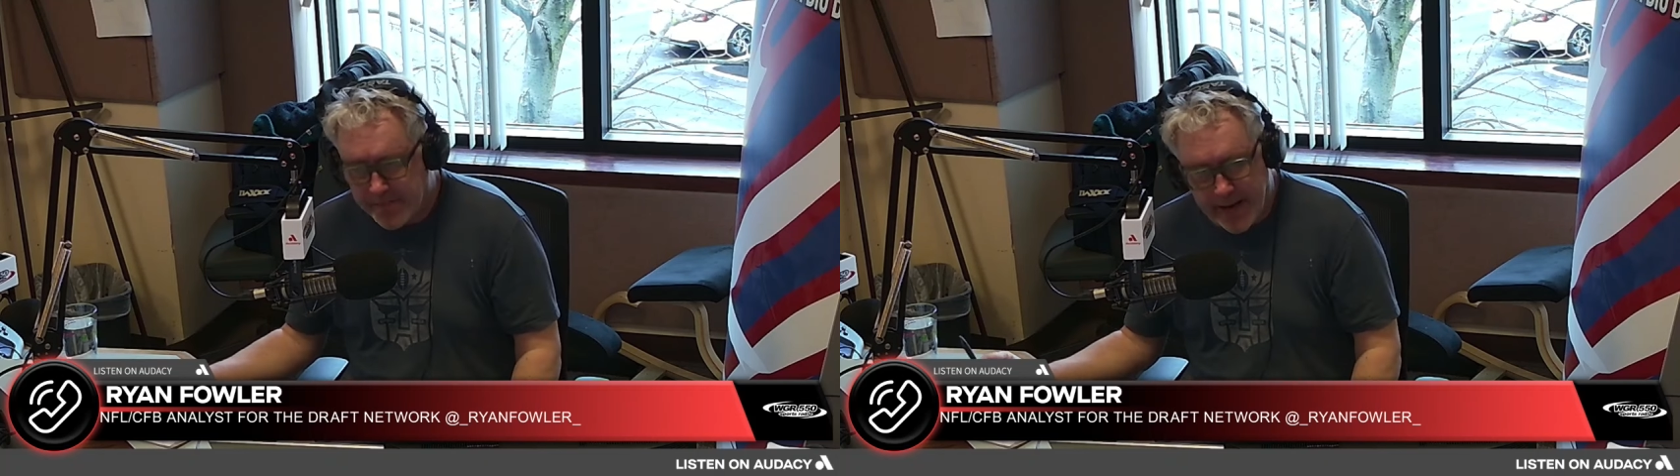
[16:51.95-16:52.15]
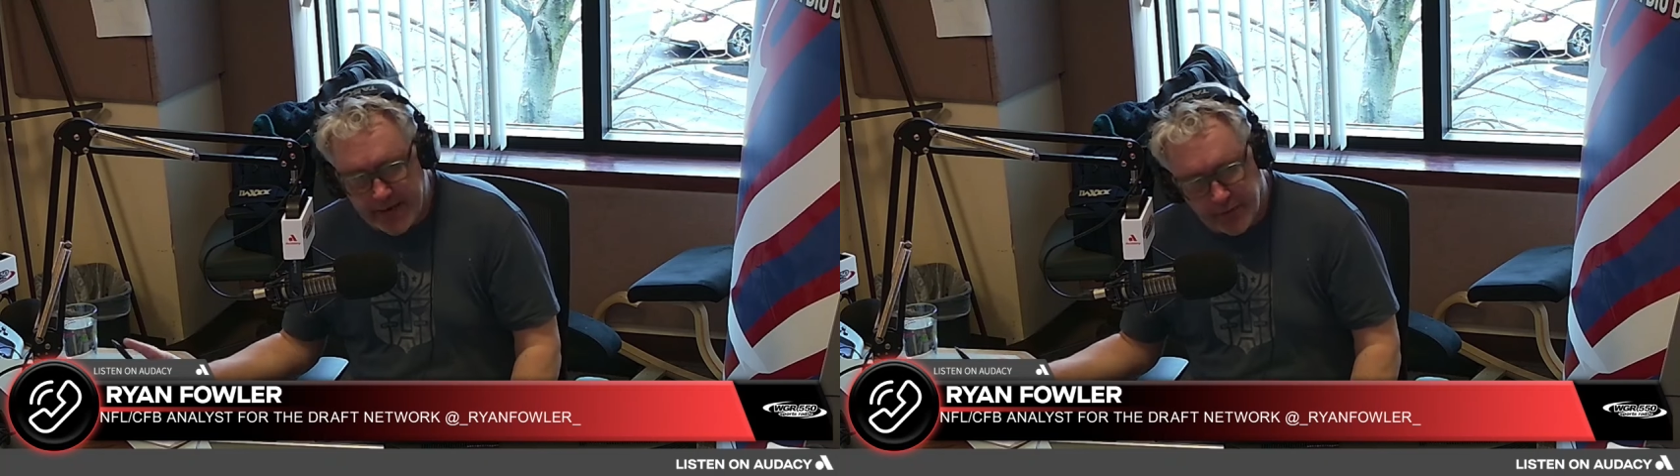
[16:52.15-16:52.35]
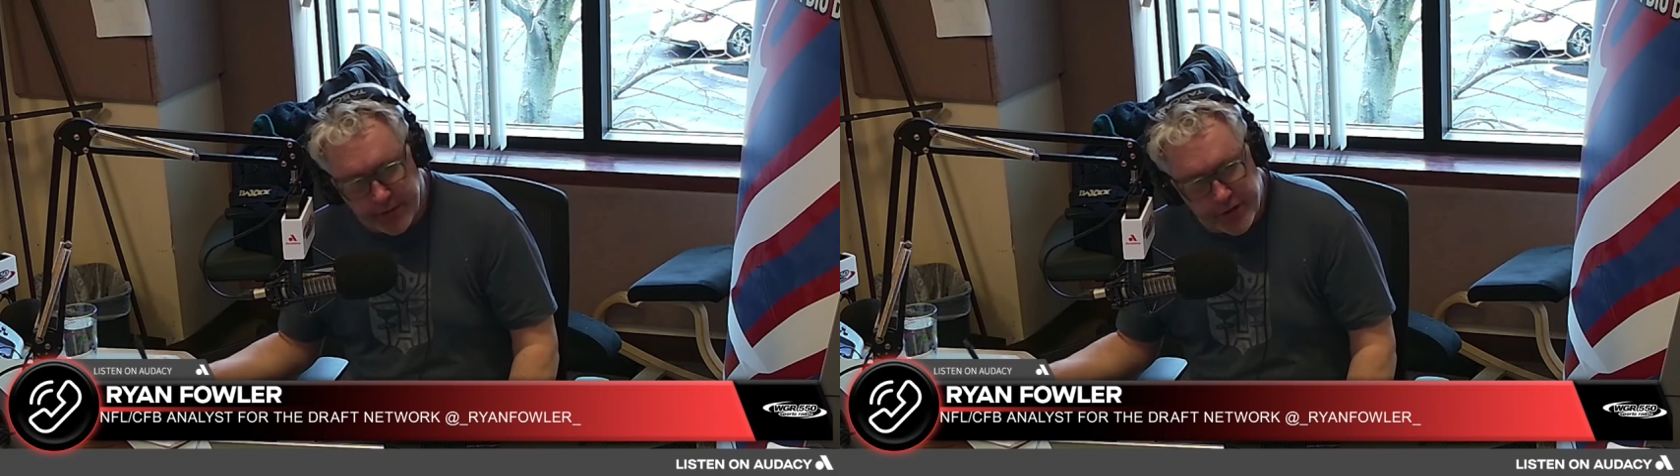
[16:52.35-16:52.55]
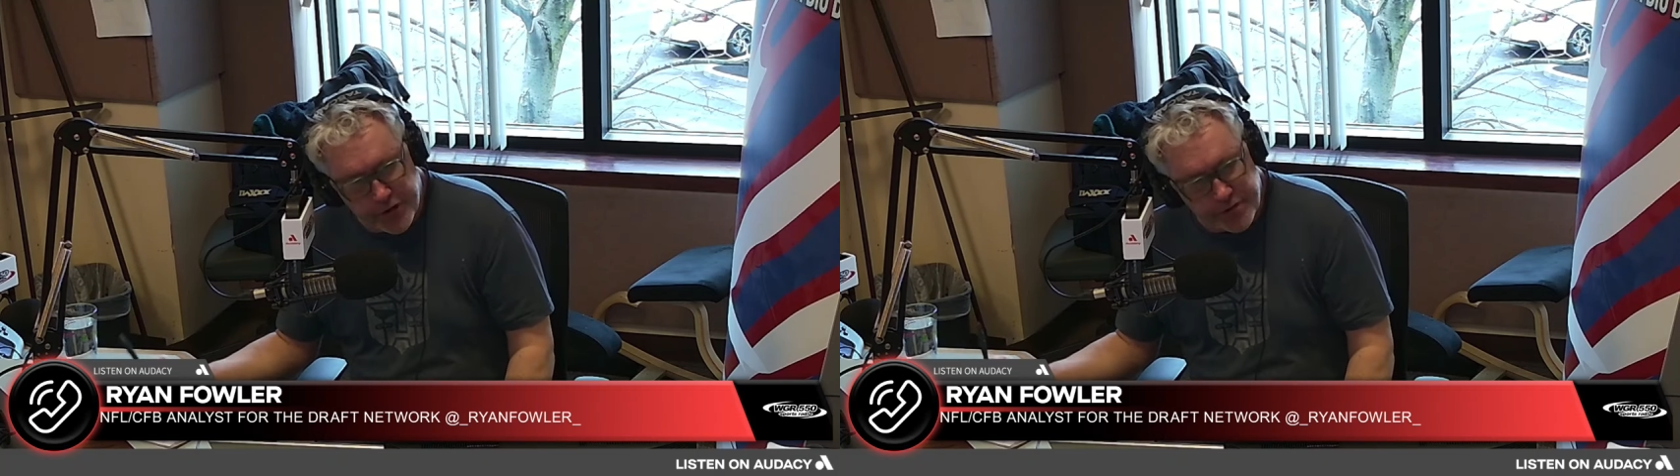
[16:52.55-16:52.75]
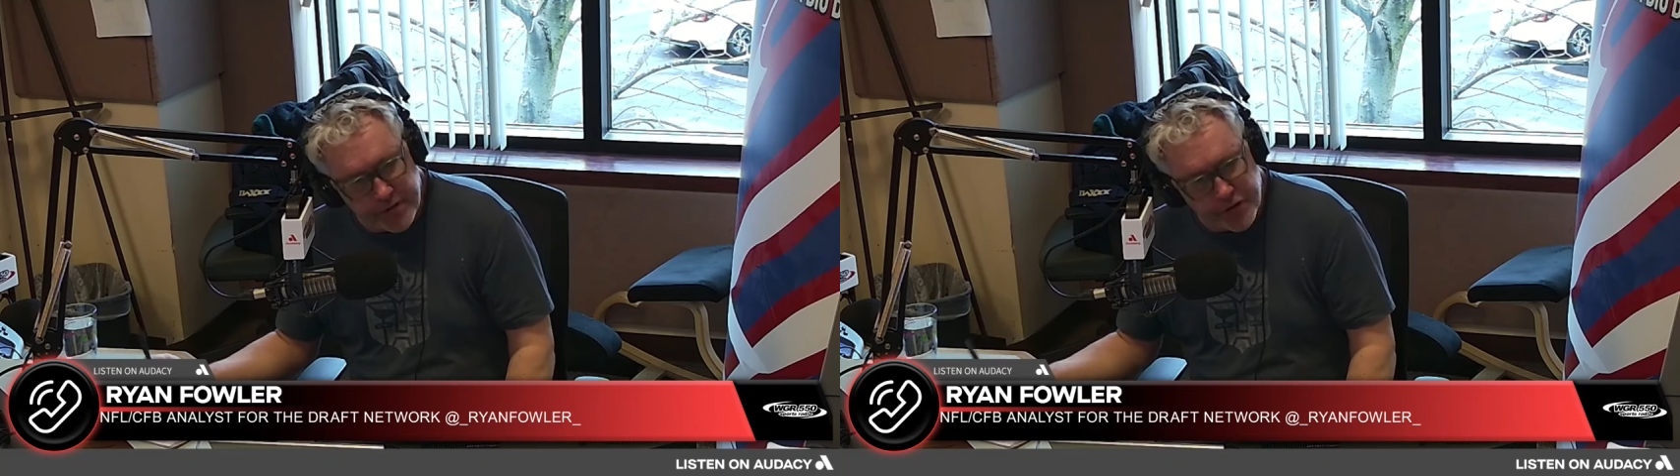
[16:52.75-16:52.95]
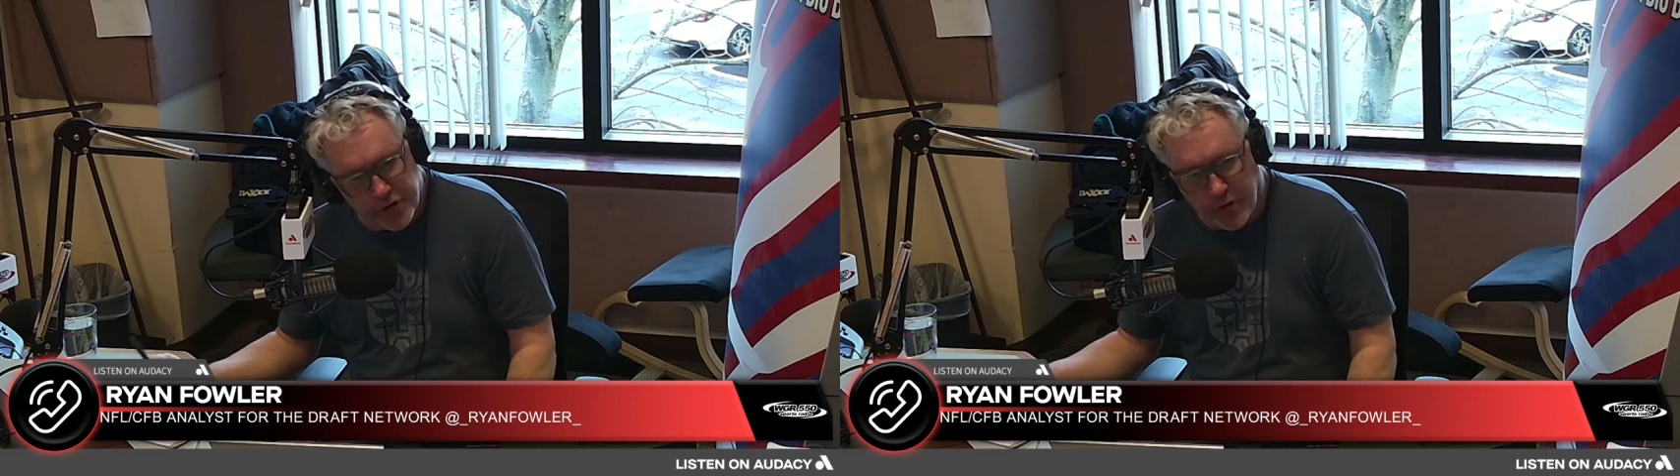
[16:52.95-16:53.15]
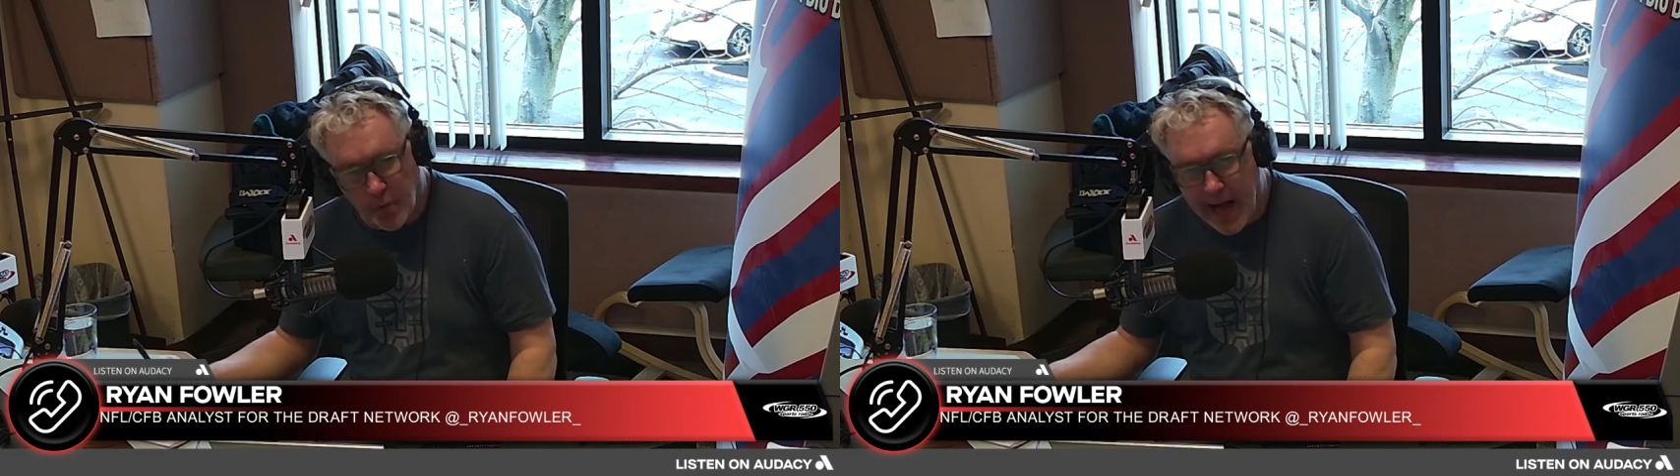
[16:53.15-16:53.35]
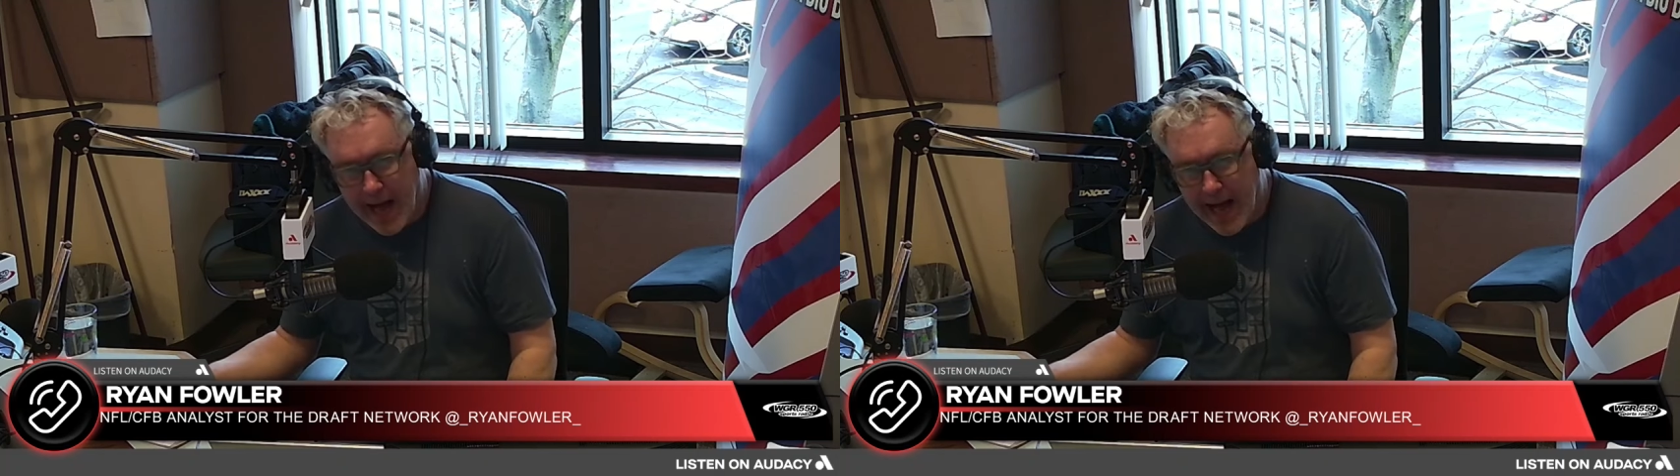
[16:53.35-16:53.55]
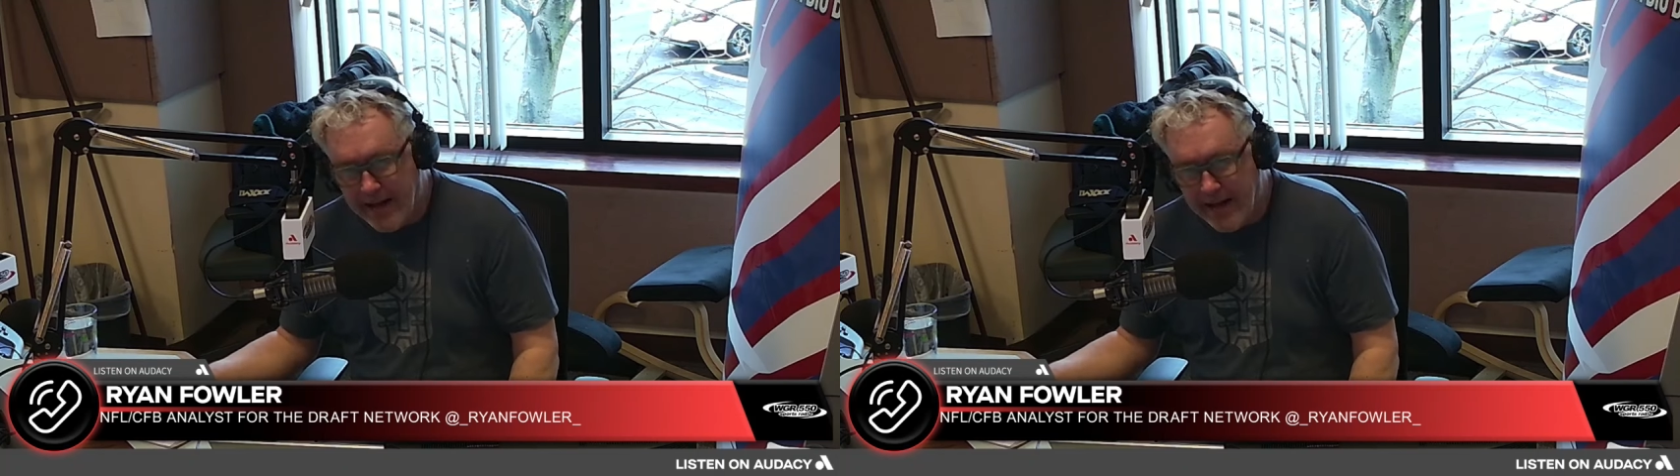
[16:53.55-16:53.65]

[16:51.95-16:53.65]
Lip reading: I'm not even really sure why.